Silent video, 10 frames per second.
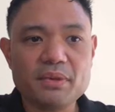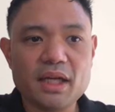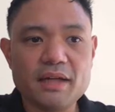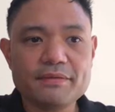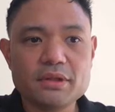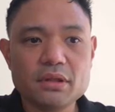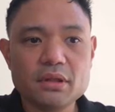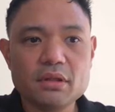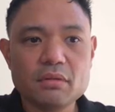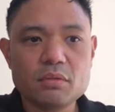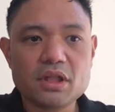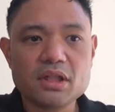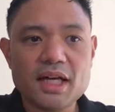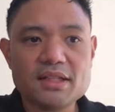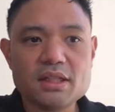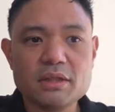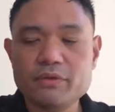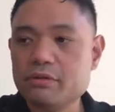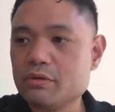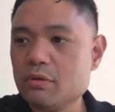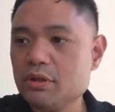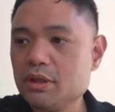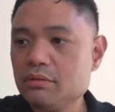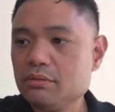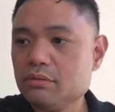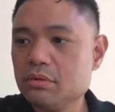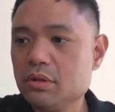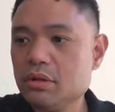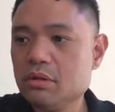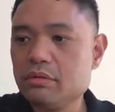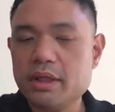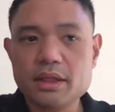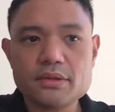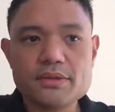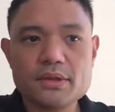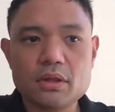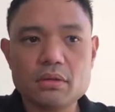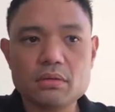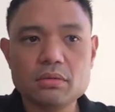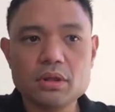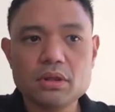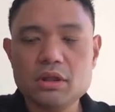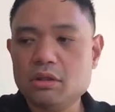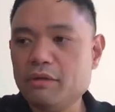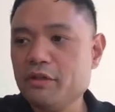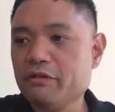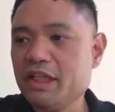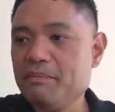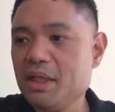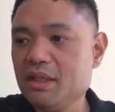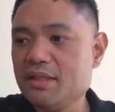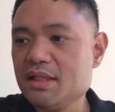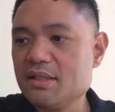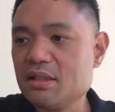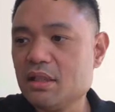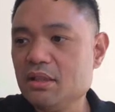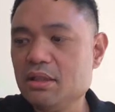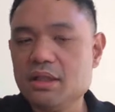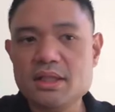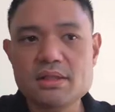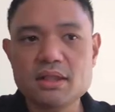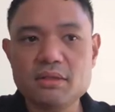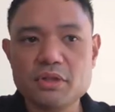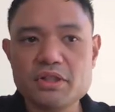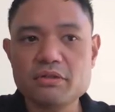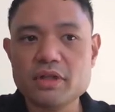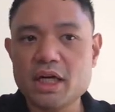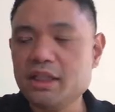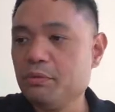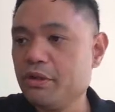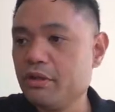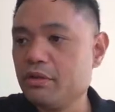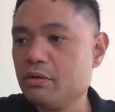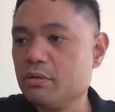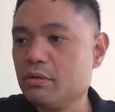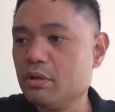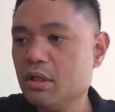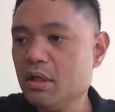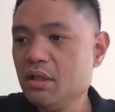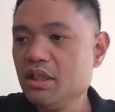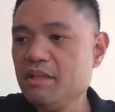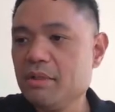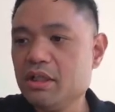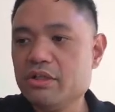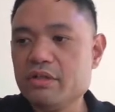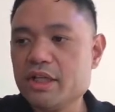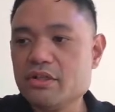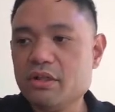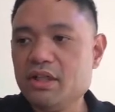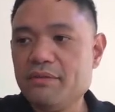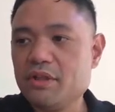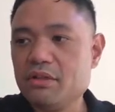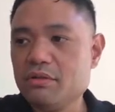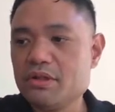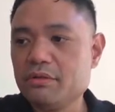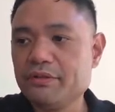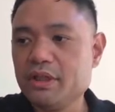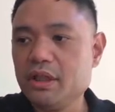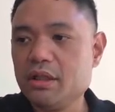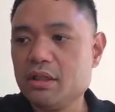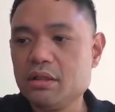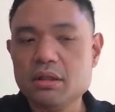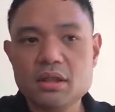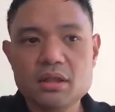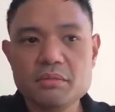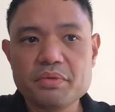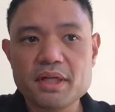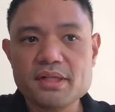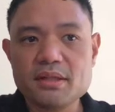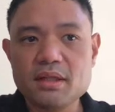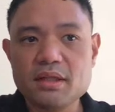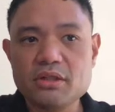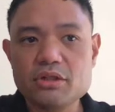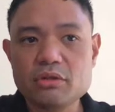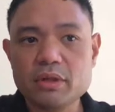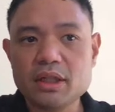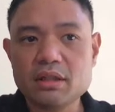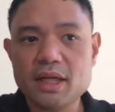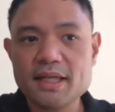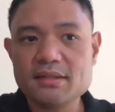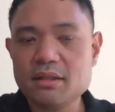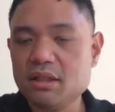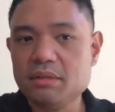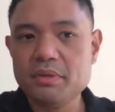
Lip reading: left what classes you've enrolled in. Right? So, you know, if you've already been to Seesaw, you could easily, once you log in with your Google email address, all you have to do is over here, press the join class thing up